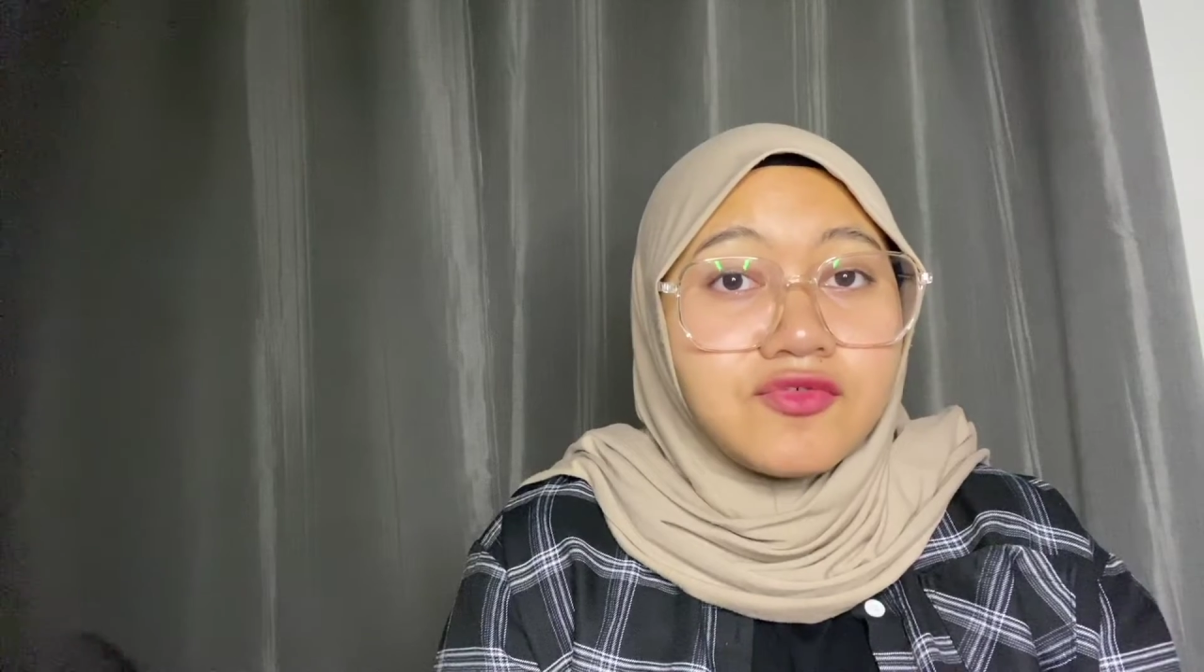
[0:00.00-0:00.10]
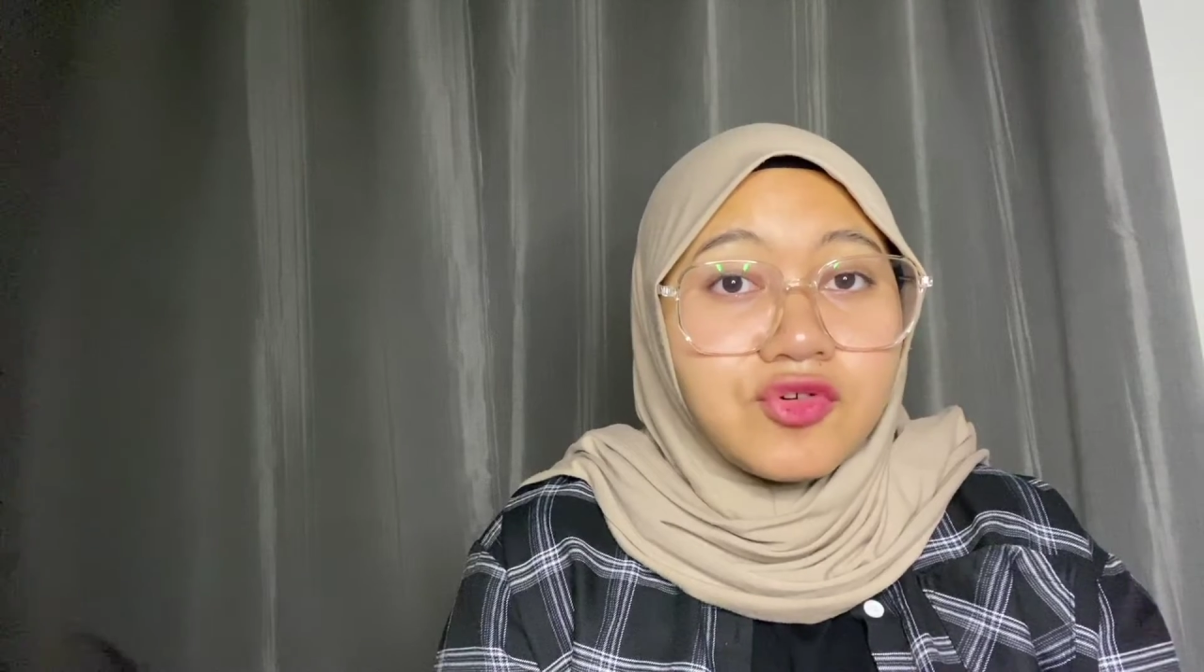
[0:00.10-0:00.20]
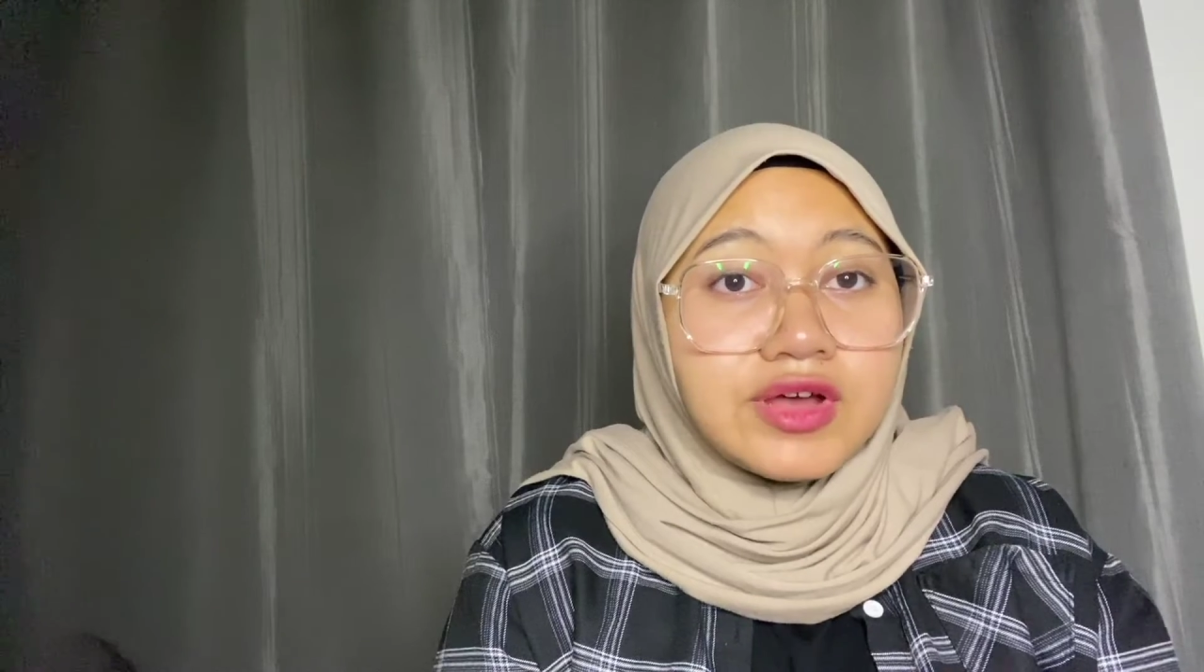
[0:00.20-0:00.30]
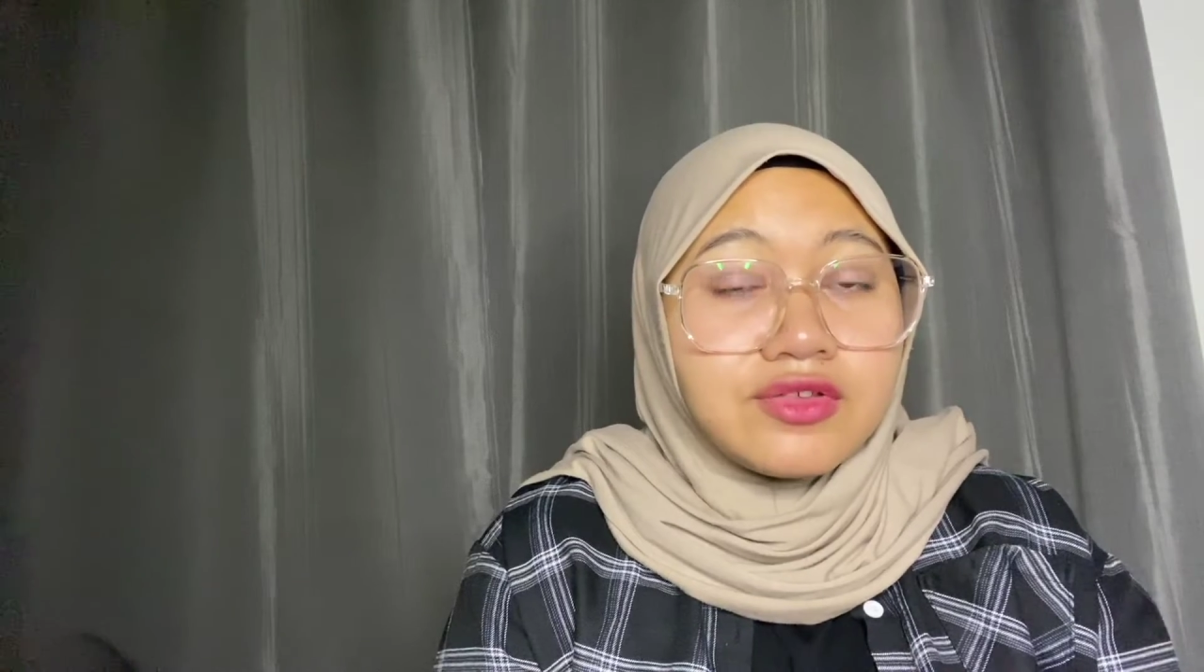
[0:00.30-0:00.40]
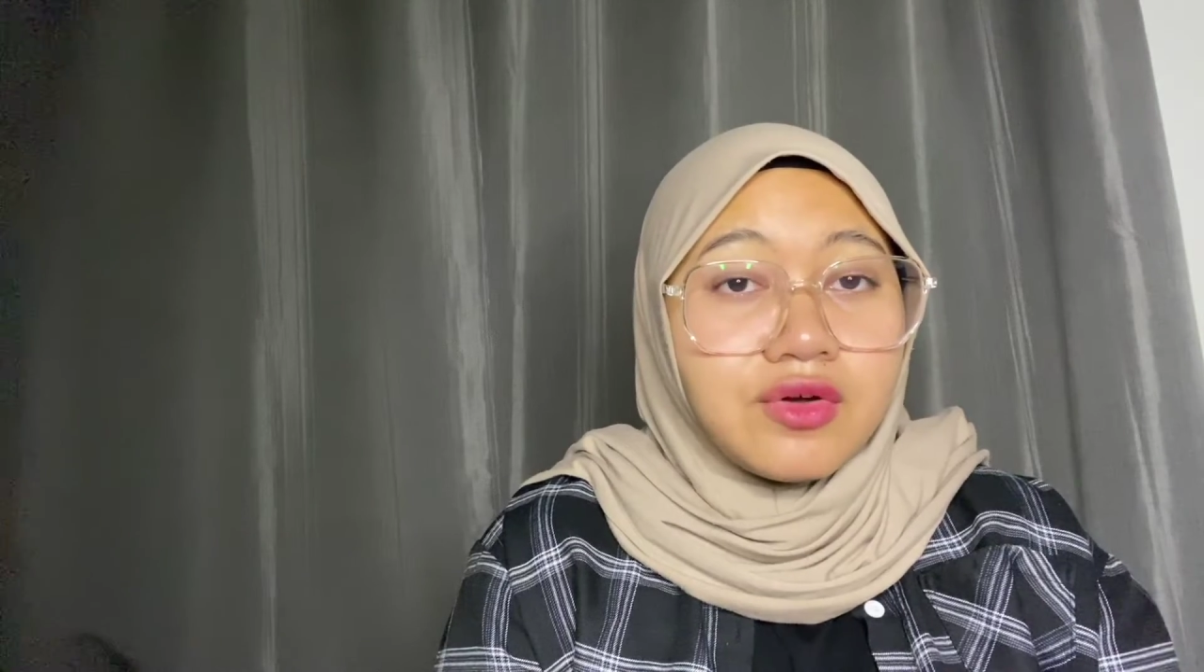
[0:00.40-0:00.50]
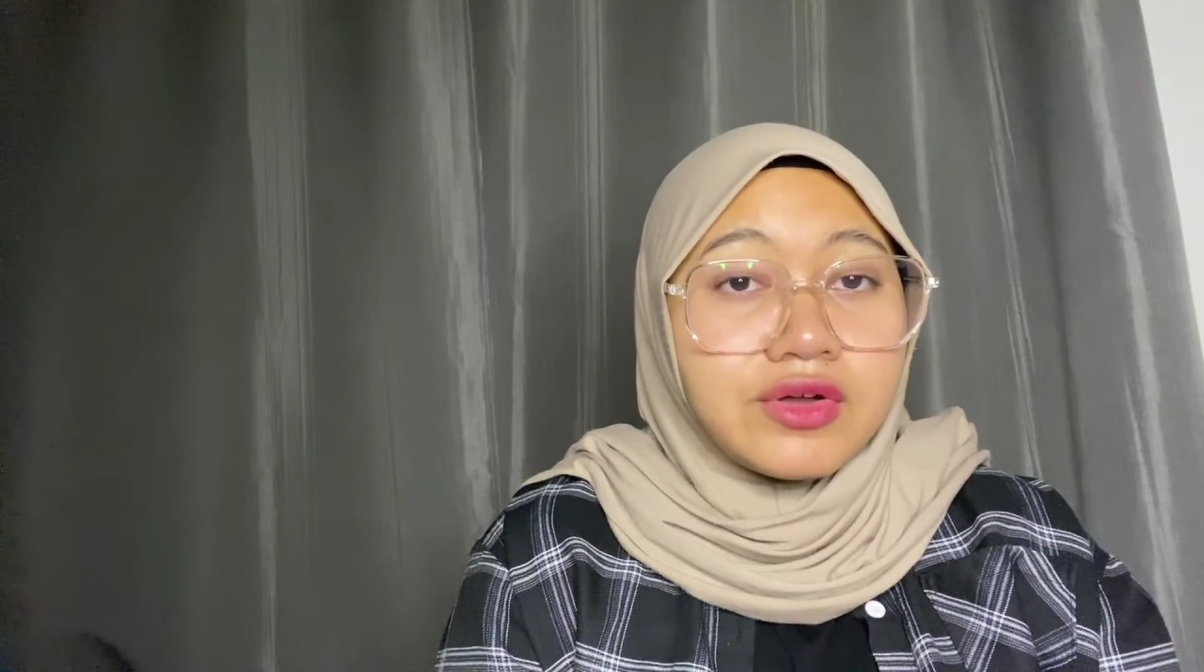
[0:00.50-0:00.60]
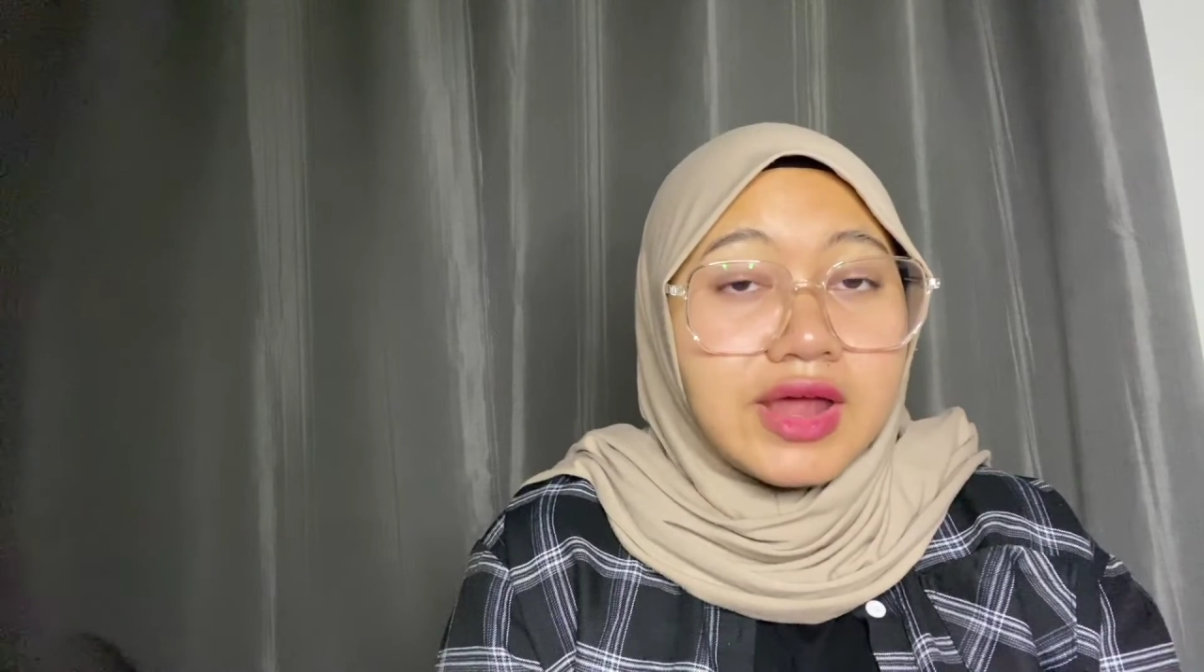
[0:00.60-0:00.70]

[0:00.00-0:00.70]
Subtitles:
focus on